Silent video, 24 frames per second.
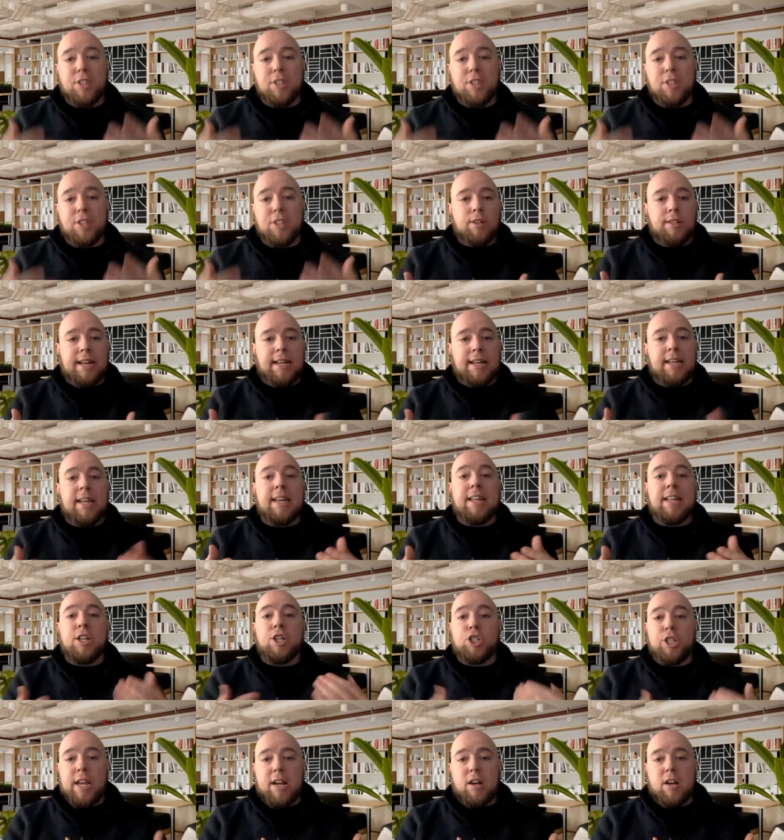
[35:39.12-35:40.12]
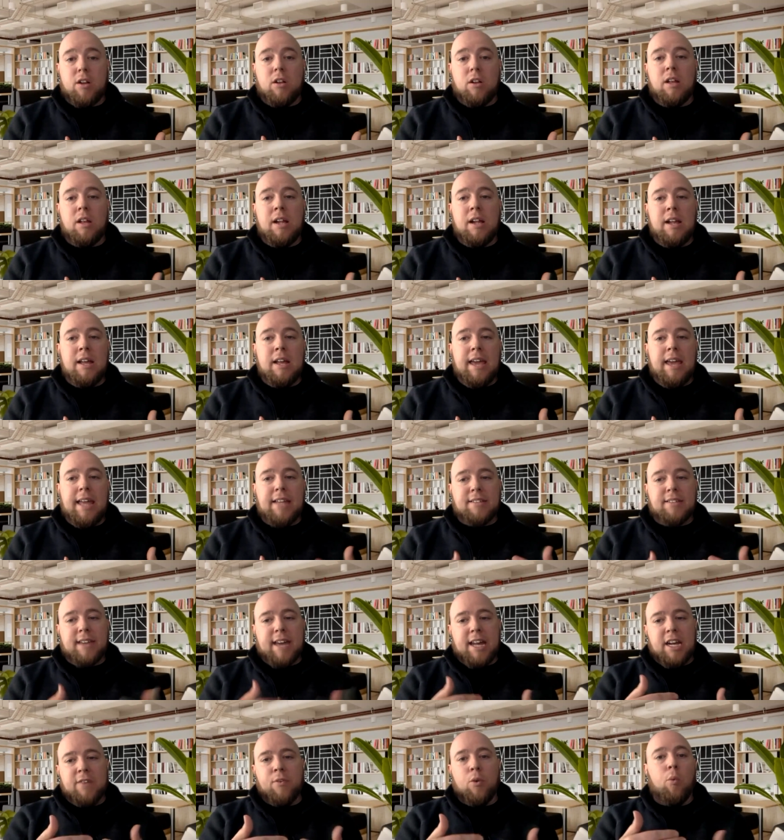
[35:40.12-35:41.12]
have to use stored data in a
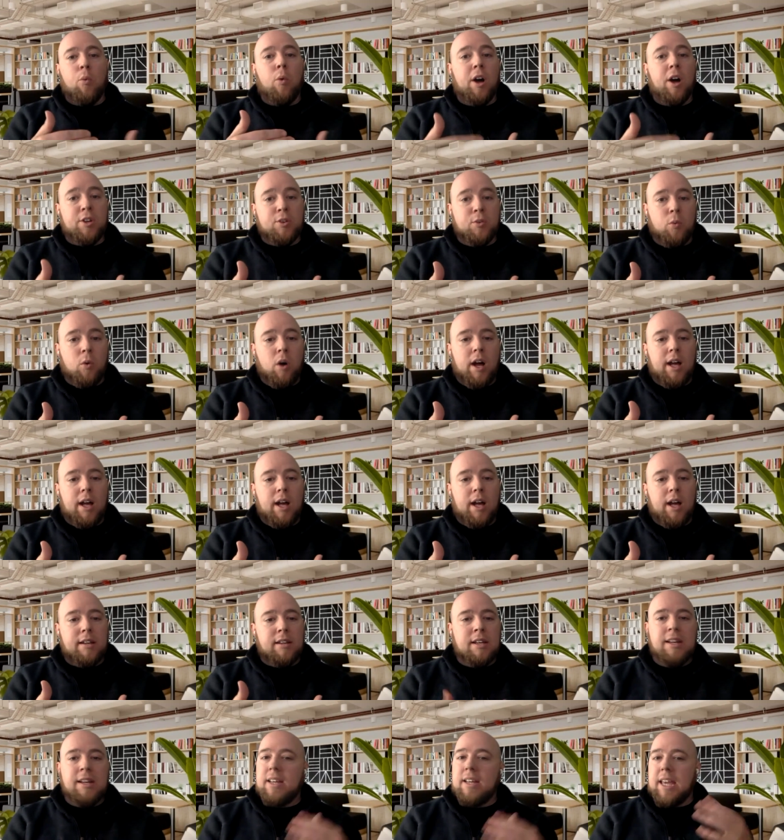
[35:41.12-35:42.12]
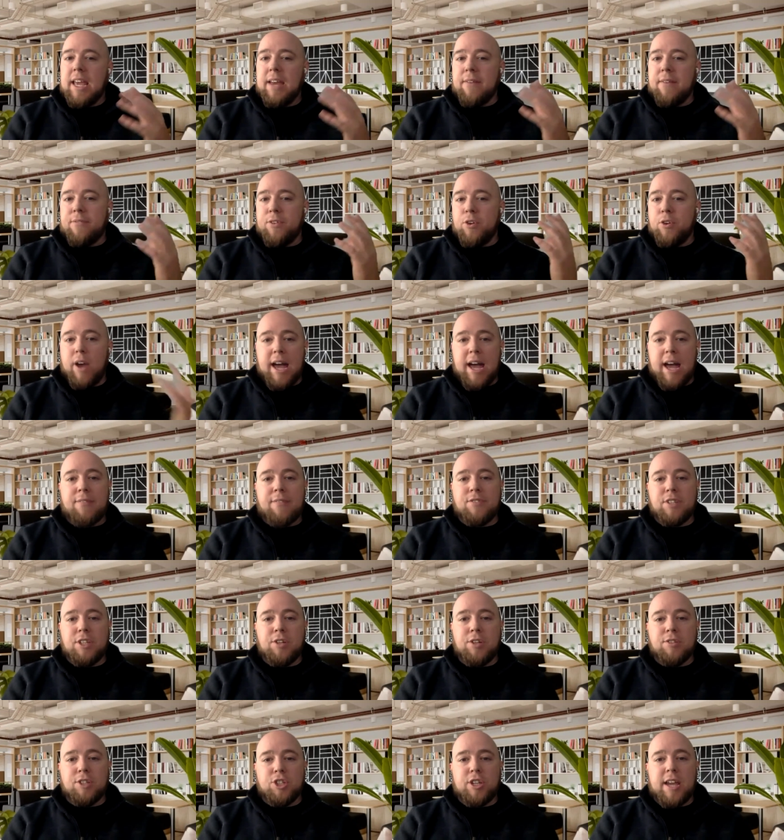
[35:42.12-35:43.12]
channel. It's kind of a one-to-one.
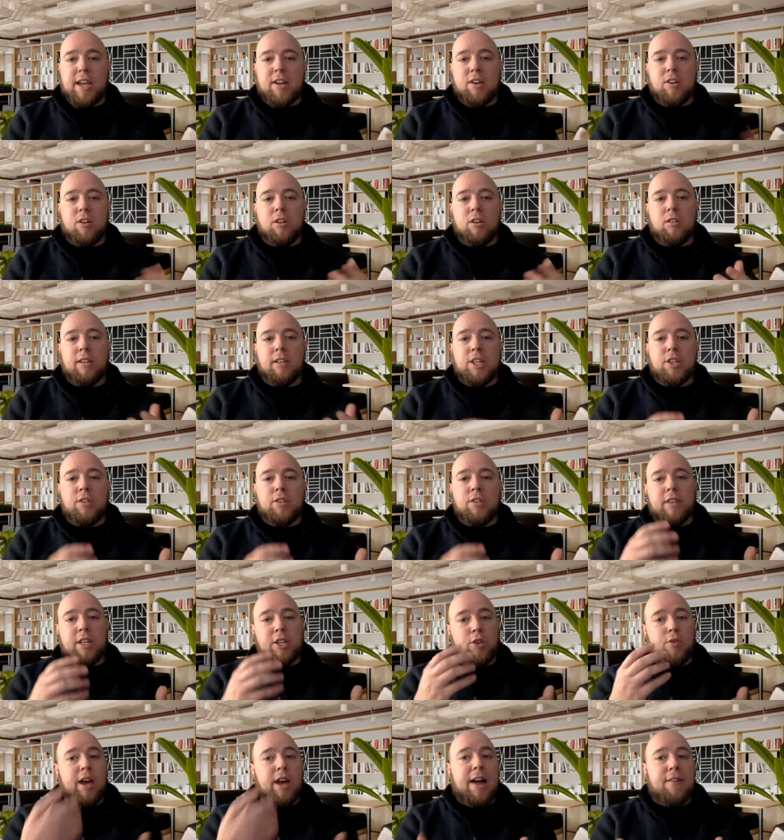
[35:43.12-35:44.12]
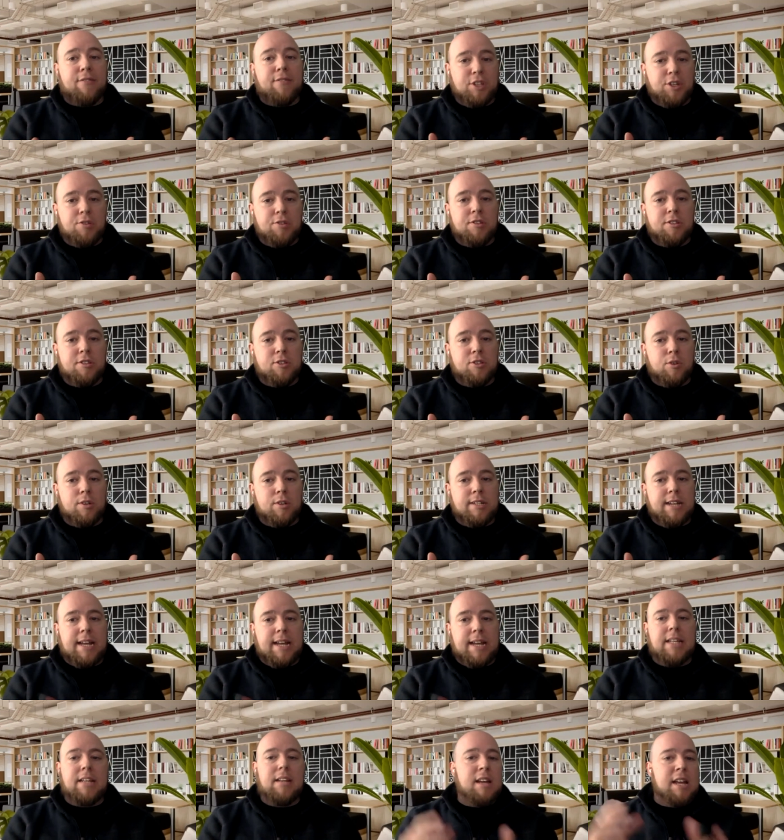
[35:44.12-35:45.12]
If you have to use a channel, and then you have to
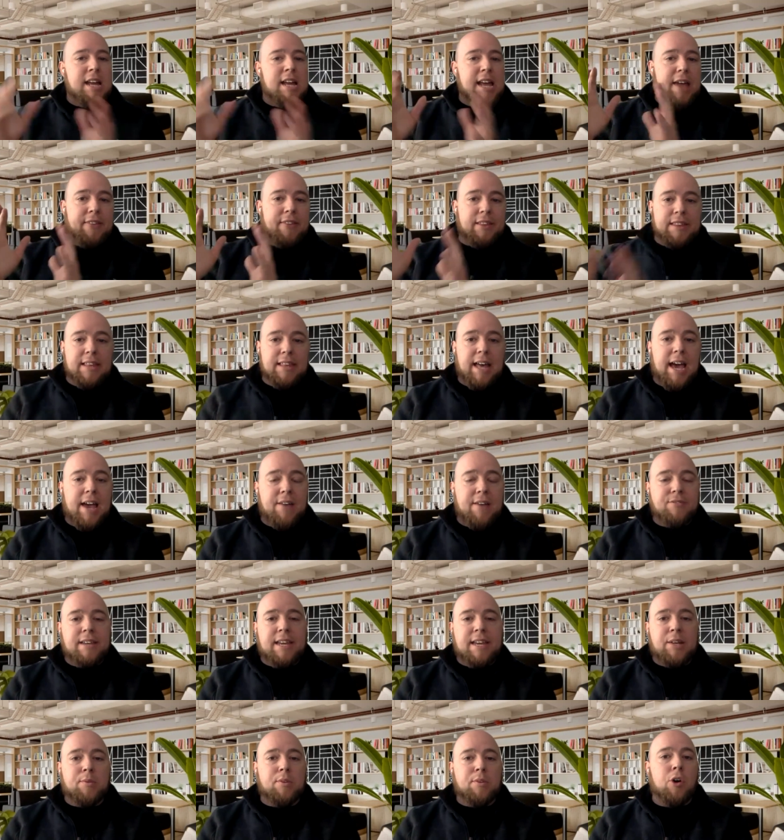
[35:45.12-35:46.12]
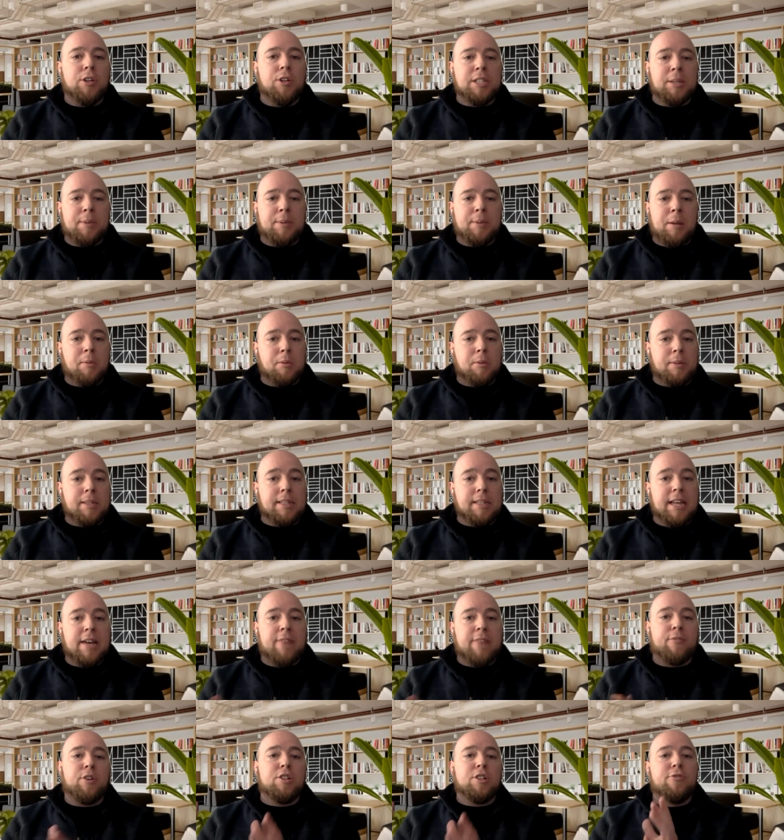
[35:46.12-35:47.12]
use stored data, and the live data would only
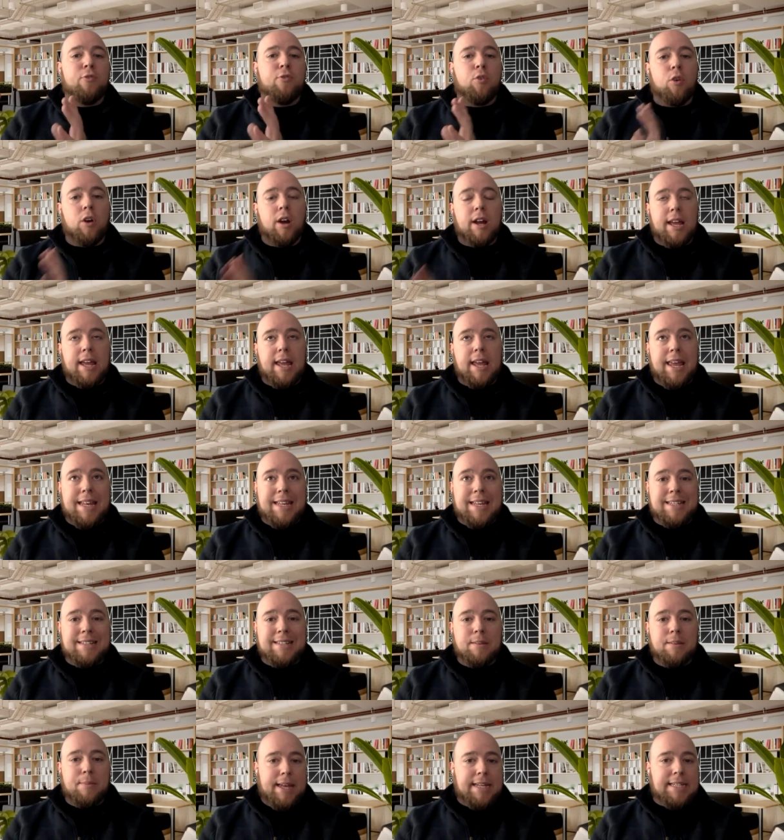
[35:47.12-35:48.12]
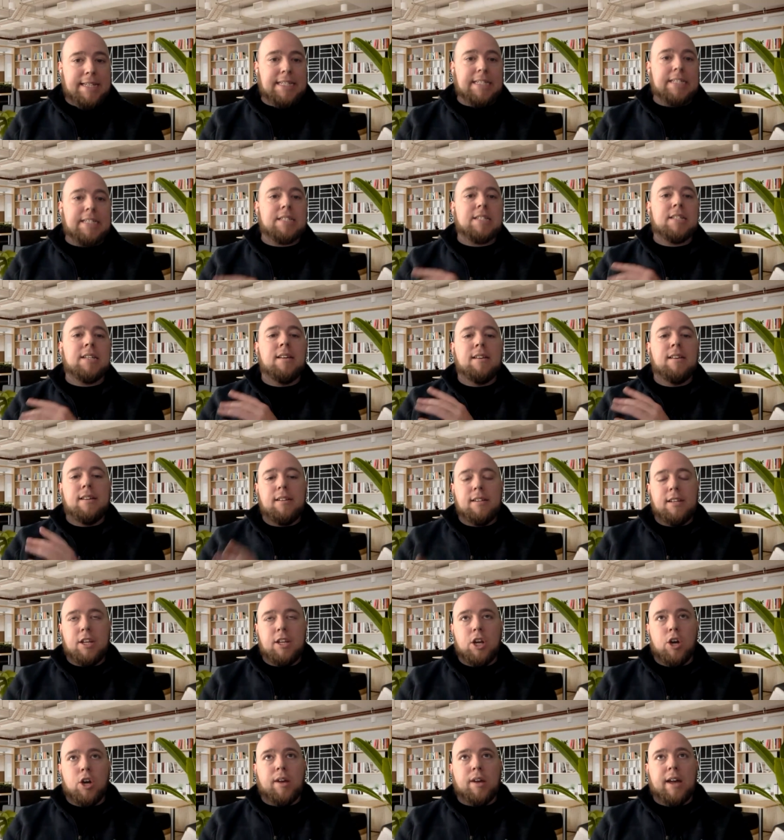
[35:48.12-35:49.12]
be able to be leveraged for a
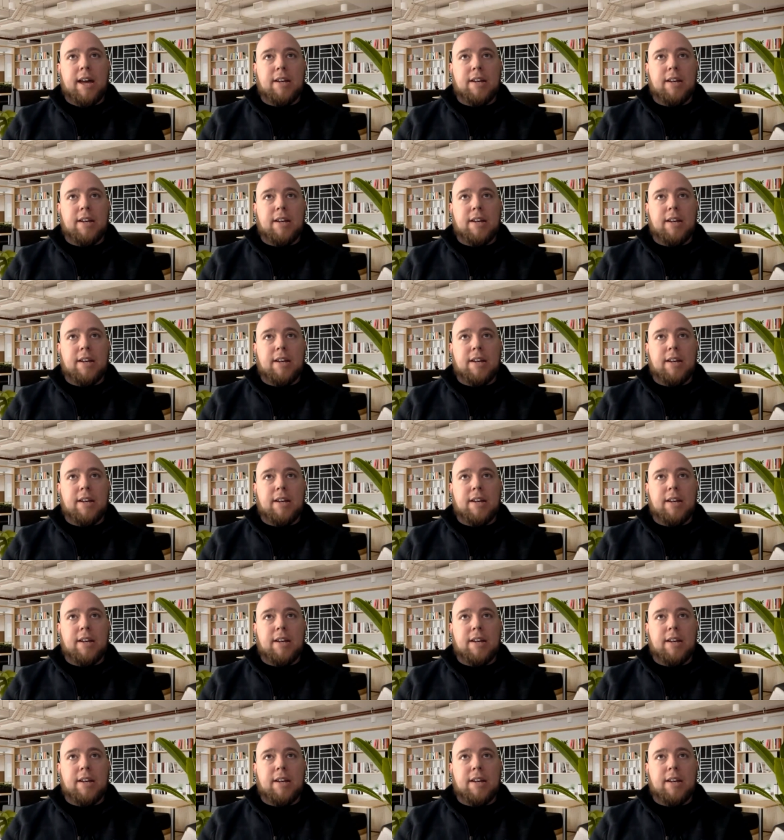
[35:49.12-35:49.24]
independent,